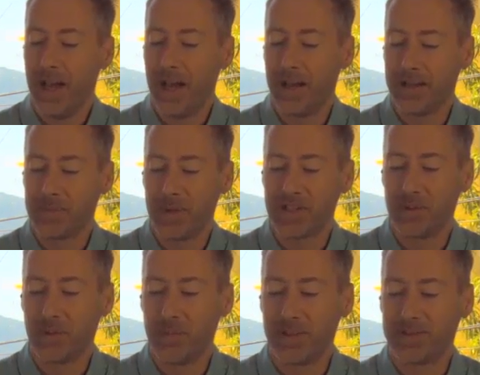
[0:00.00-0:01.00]
especially
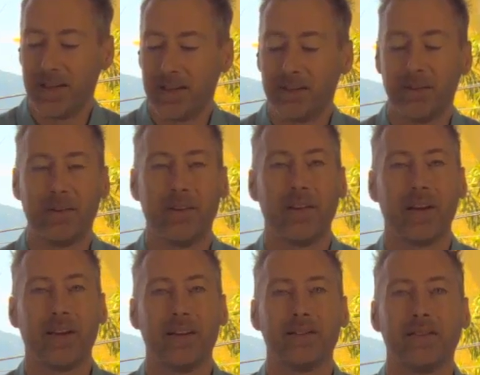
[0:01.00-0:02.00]
with Monsanto and all
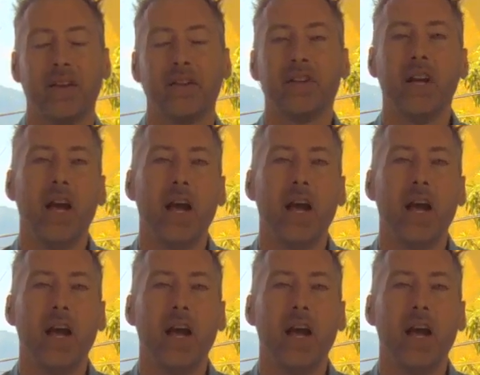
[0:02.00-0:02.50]
that kind of stuff.